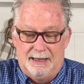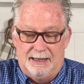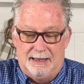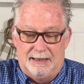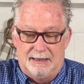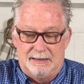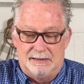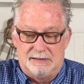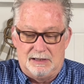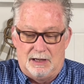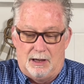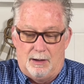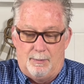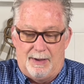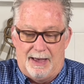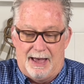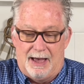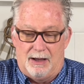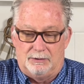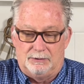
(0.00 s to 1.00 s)
is
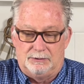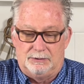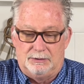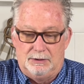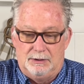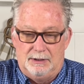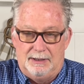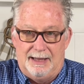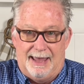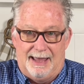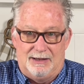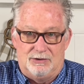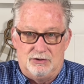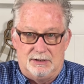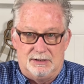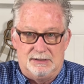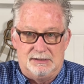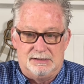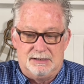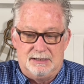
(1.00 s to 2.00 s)
about
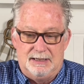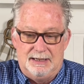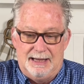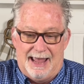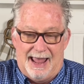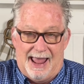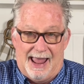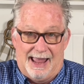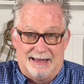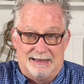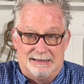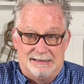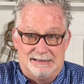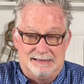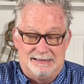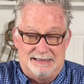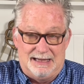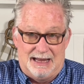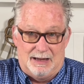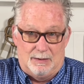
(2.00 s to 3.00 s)
edges and
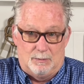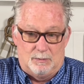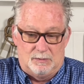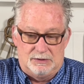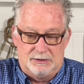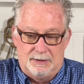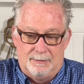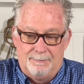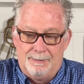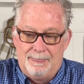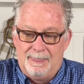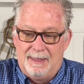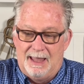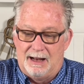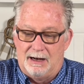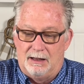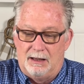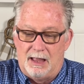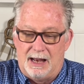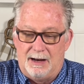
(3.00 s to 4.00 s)
seams.
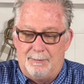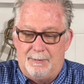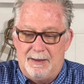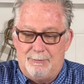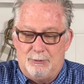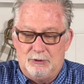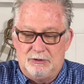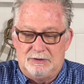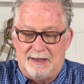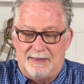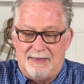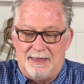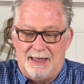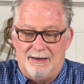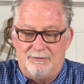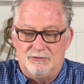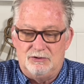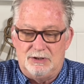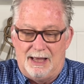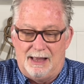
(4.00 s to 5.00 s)
And a lot of people say they
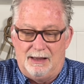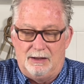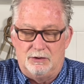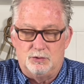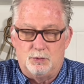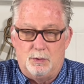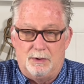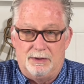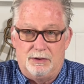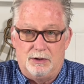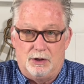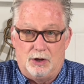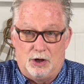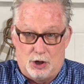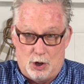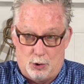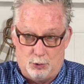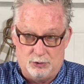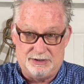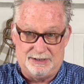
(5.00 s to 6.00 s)
have challenge with
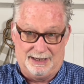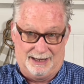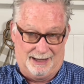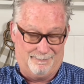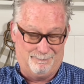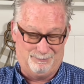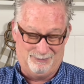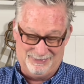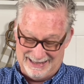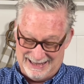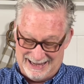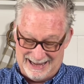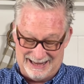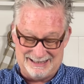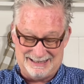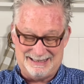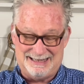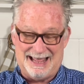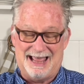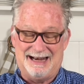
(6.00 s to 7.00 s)
ghosting.
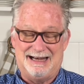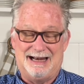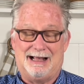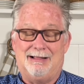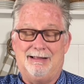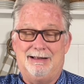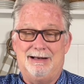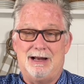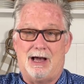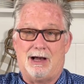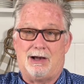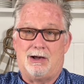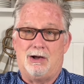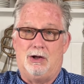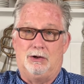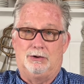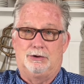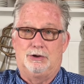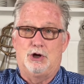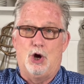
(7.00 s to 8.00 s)
It's technically not
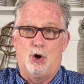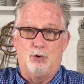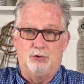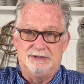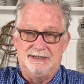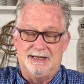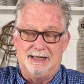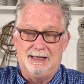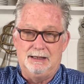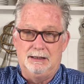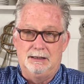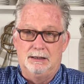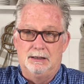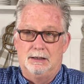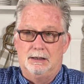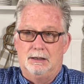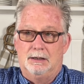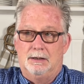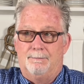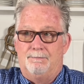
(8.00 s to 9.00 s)
called ghosting.
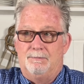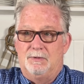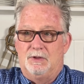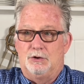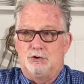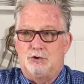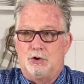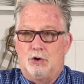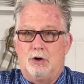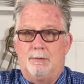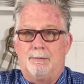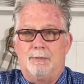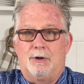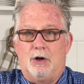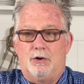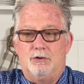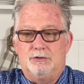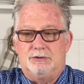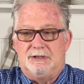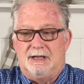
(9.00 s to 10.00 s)
The term
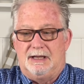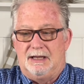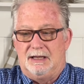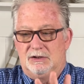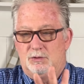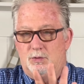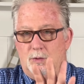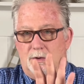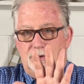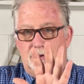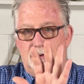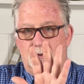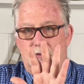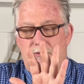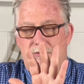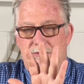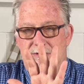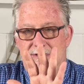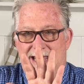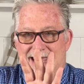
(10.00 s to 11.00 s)
ghosting is when
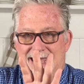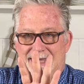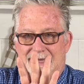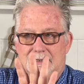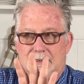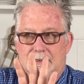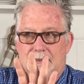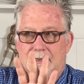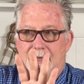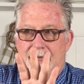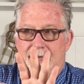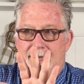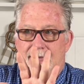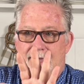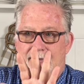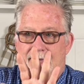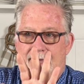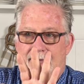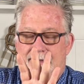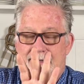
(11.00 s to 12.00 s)
you take
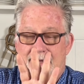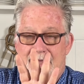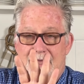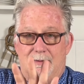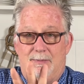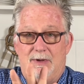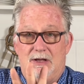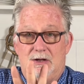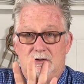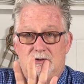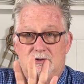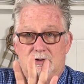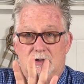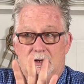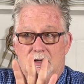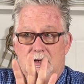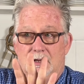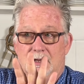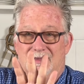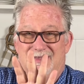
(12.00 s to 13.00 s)
an image
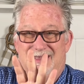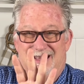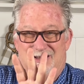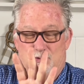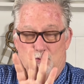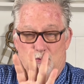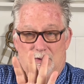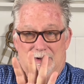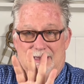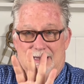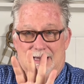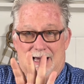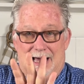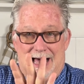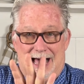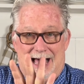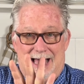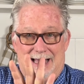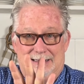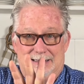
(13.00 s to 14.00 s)
that's really
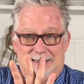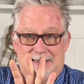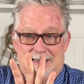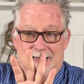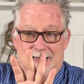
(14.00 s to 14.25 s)
hot